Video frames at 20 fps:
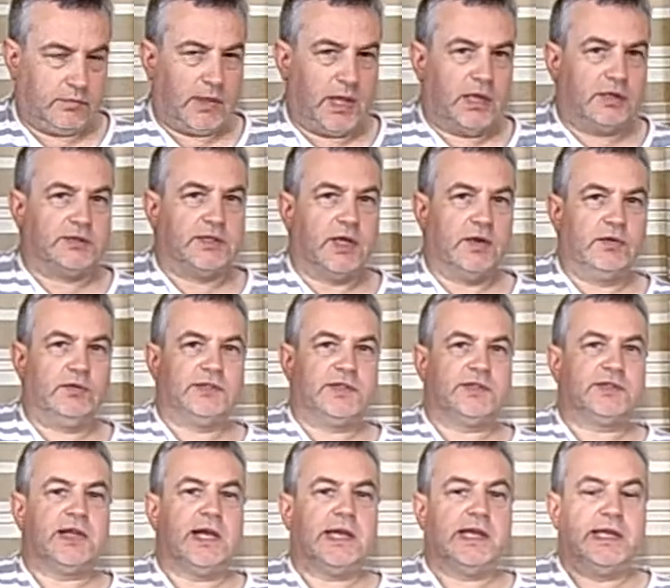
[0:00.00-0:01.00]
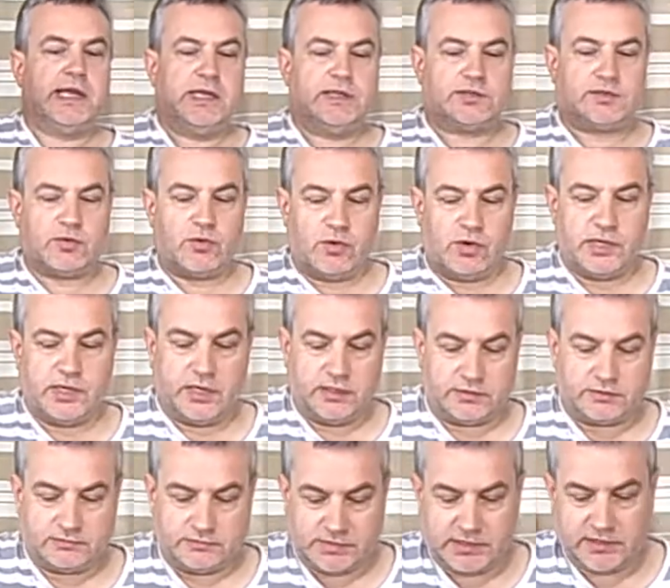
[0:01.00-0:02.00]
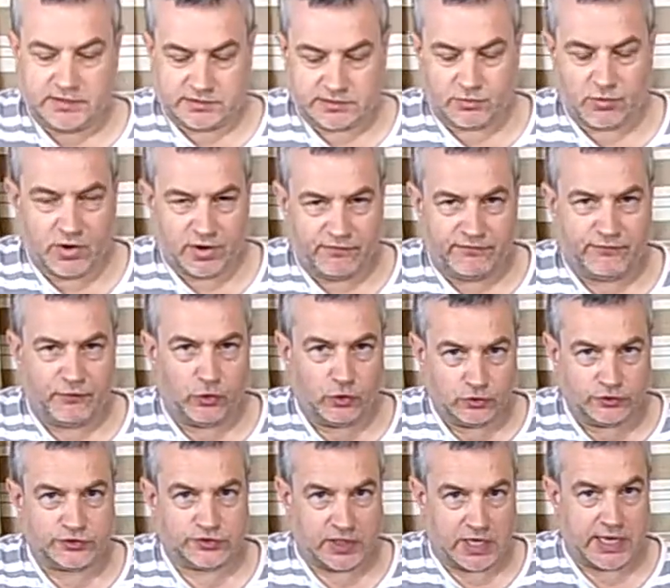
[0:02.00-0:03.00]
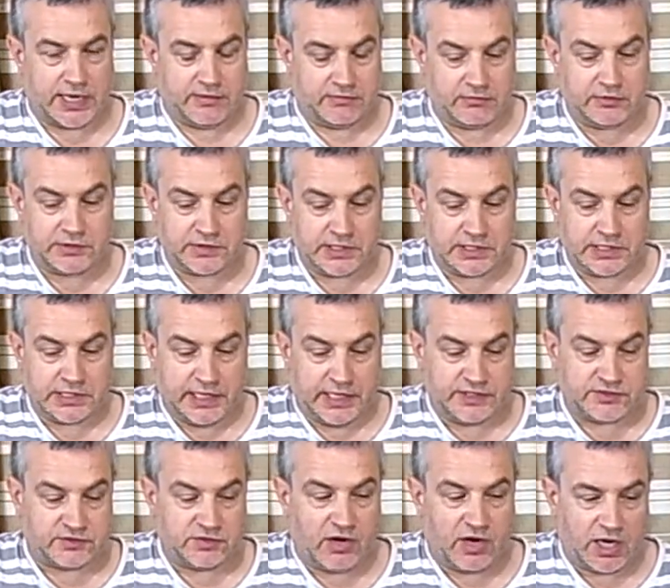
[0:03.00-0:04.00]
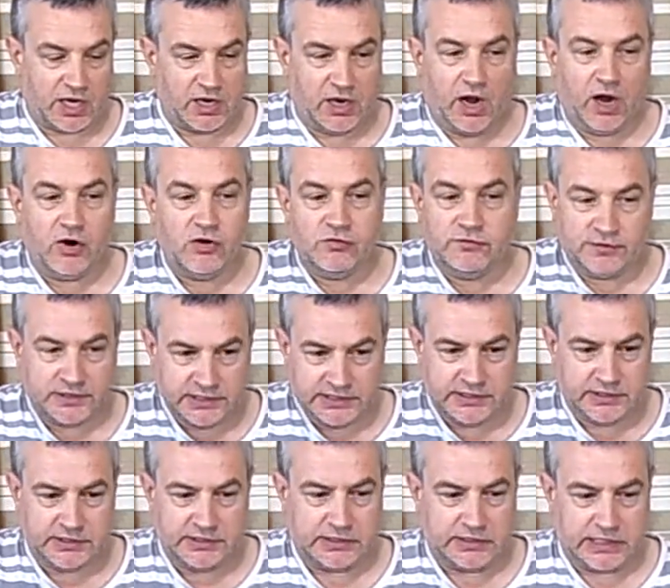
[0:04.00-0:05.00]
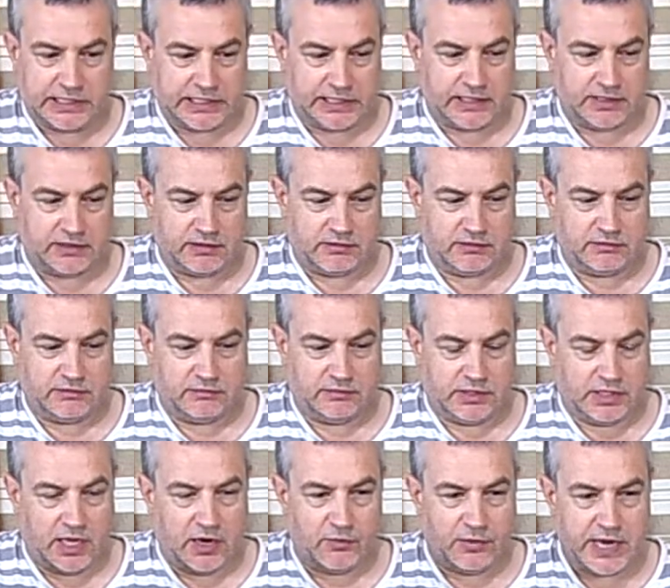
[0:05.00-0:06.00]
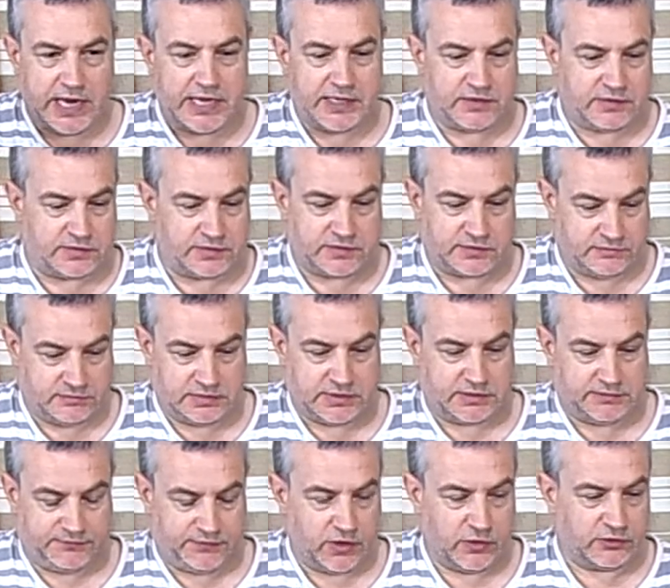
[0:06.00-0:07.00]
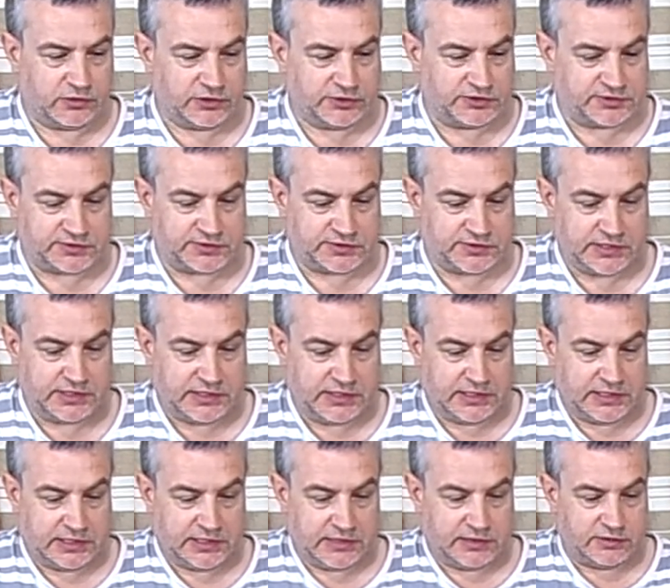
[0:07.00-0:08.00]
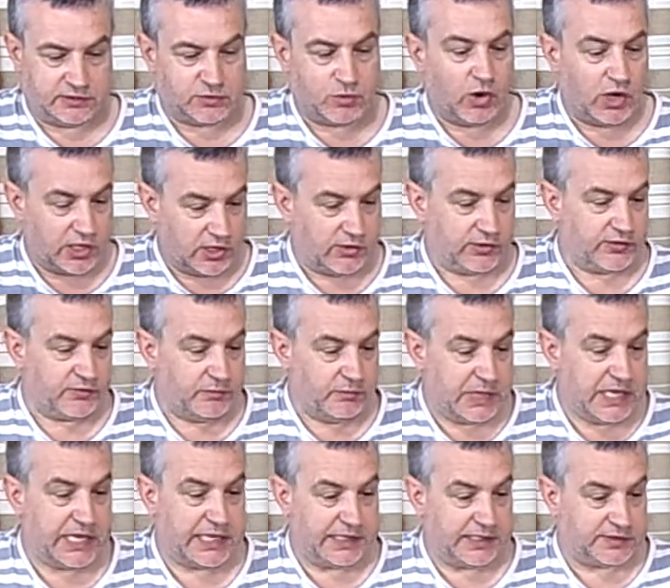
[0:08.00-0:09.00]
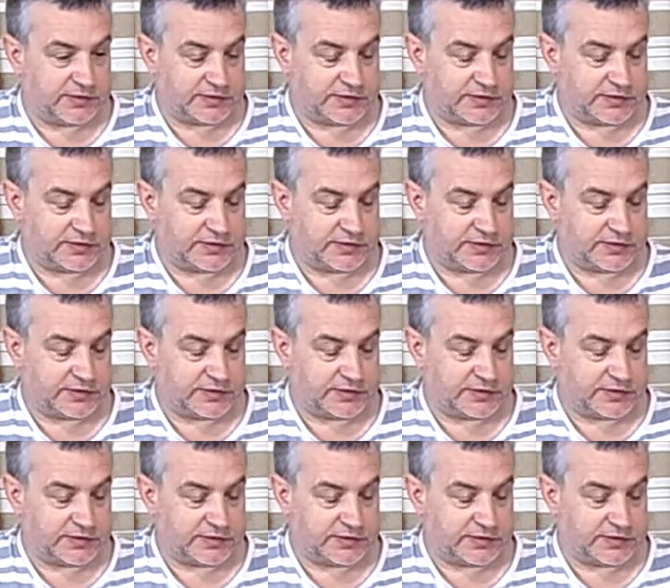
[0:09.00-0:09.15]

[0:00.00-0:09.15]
So as I say, it's quite a full sound. It's not overly low end focused. There's quite a lot of mid,